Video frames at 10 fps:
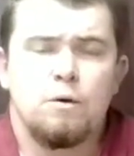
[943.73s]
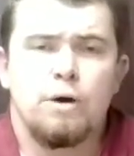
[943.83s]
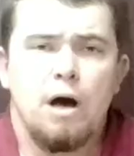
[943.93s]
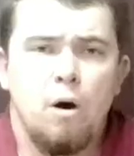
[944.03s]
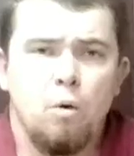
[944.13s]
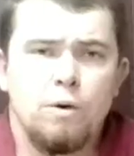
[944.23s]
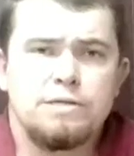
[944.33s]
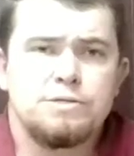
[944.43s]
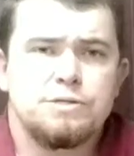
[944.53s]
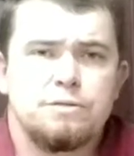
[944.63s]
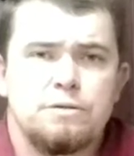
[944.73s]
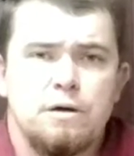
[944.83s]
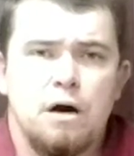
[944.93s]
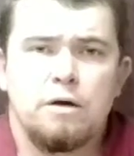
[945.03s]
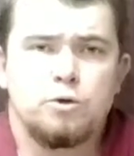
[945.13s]
We always
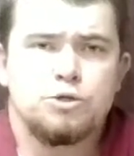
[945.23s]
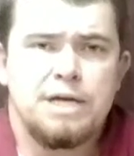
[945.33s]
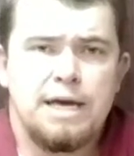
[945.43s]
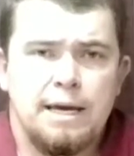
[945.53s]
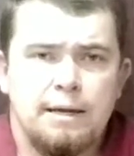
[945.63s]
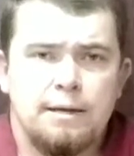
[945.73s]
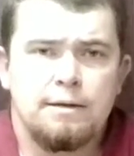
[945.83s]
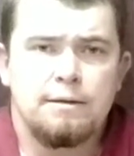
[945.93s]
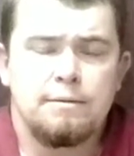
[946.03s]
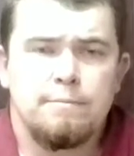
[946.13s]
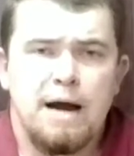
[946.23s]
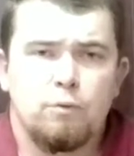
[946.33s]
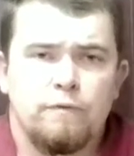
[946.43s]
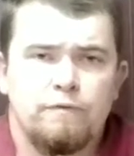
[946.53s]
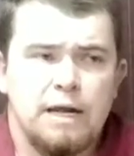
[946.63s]
understand by
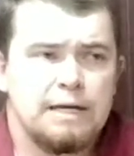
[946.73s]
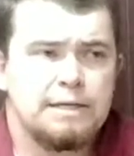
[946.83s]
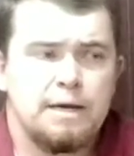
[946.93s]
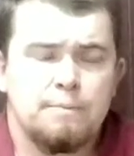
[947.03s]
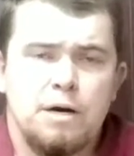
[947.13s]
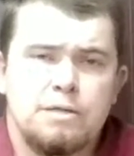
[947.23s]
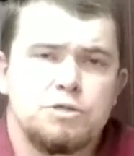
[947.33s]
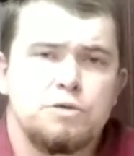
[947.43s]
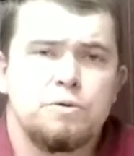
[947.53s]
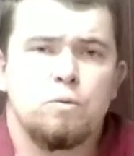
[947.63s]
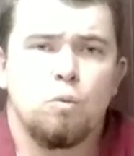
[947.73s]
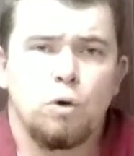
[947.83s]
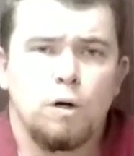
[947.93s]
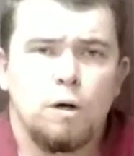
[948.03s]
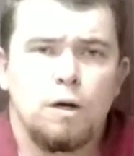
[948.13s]
reflecting upon student
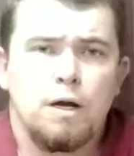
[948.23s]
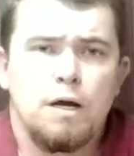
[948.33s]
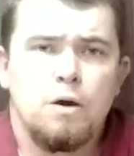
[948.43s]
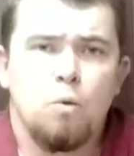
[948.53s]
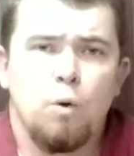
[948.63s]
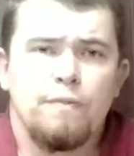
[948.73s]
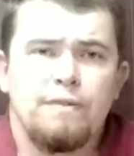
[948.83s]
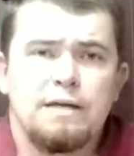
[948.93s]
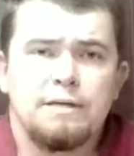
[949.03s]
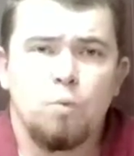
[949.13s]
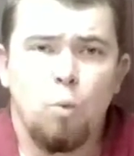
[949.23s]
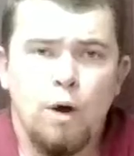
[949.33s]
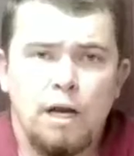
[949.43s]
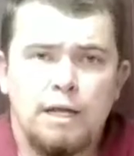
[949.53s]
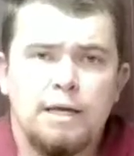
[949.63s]
work what they did
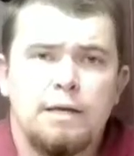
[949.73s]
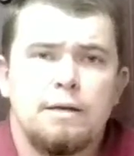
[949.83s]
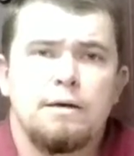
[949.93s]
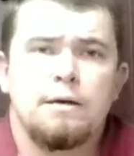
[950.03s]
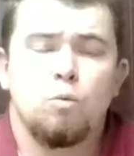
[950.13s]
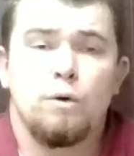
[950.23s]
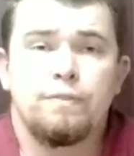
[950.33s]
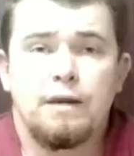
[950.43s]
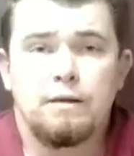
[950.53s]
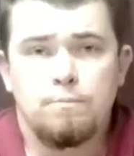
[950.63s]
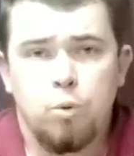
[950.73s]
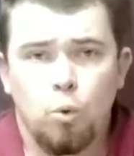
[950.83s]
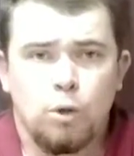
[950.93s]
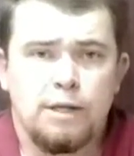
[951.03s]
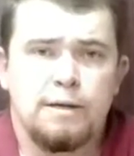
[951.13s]
well in, what they did
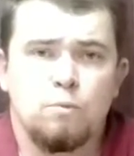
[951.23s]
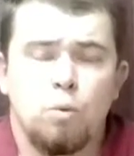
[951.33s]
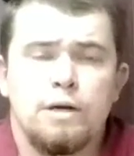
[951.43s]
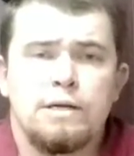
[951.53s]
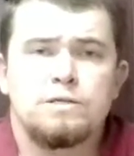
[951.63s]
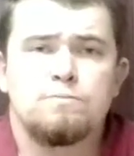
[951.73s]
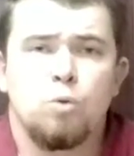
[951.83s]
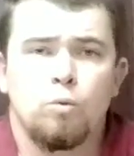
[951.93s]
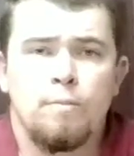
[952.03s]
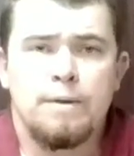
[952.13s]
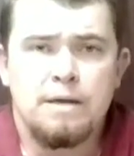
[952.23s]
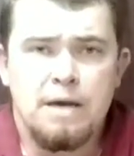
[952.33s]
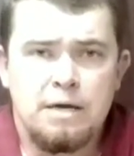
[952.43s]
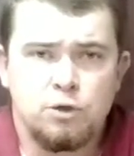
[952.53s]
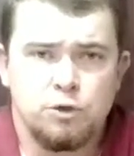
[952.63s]
poorly in, what needs more
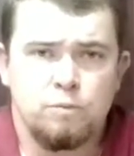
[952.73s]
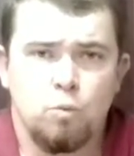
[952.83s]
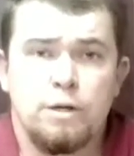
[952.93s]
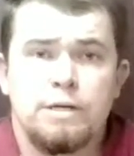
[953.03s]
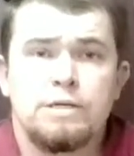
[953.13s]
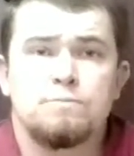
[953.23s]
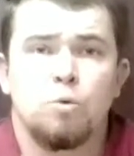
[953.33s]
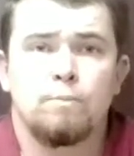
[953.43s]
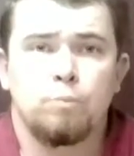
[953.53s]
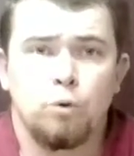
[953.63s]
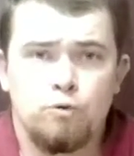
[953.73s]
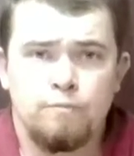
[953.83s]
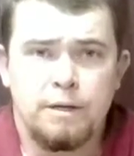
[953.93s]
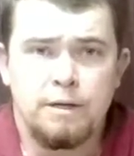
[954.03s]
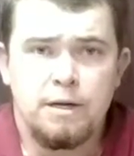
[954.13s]
remediation, what needs more
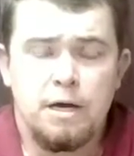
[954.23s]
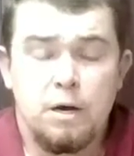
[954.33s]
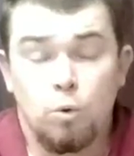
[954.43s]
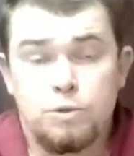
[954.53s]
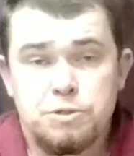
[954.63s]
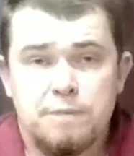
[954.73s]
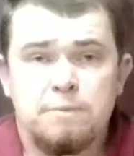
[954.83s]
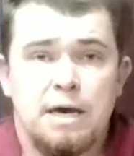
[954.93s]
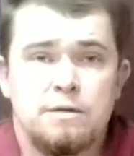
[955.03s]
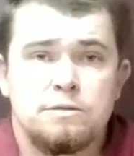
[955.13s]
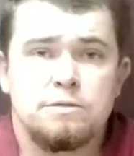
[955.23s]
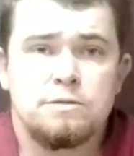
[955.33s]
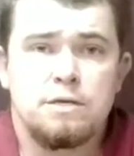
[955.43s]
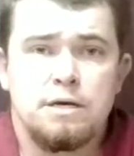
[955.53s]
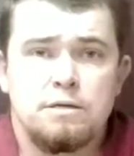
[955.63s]
improvement. Or in some
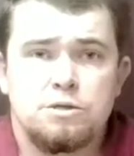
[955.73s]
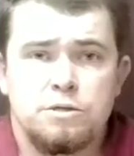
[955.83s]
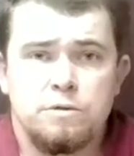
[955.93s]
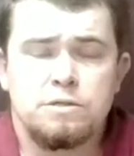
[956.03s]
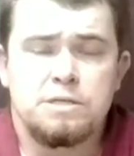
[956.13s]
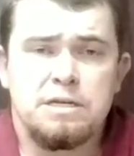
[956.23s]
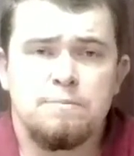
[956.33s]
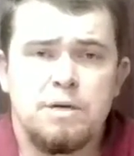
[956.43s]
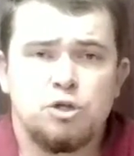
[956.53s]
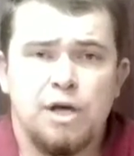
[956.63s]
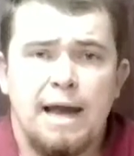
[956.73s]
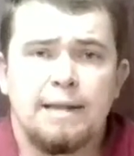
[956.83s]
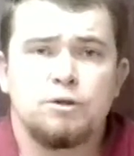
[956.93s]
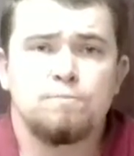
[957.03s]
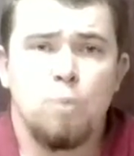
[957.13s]
cases, students need to be
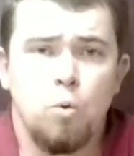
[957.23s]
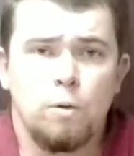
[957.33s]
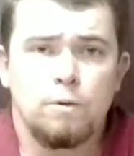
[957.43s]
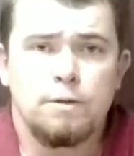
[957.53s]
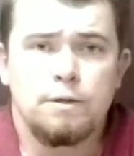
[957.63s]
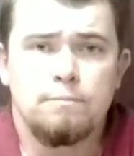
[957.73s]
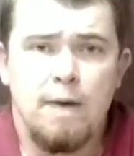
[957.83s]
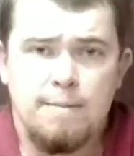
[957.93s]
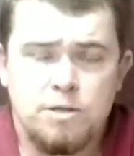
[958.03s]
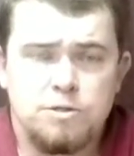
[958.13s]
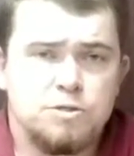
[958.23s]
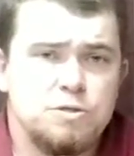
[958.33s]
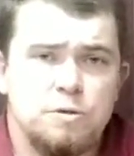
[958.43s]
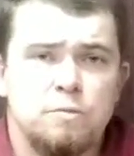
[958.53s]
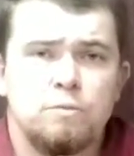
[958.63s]
challenged more. Maybe it's a
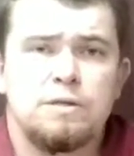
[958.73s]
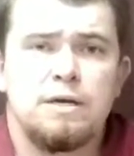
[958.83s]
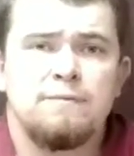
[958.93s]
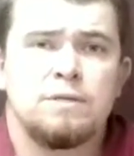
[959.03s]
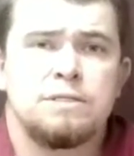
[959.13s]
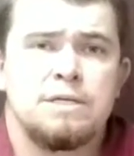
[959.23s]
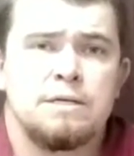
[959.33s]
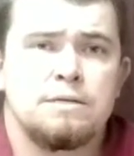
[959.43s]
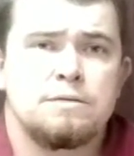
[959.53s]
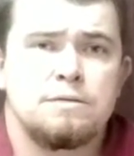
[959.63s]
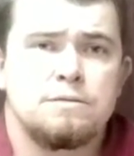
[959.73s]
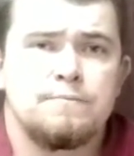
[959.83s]
student with gifted tendencies.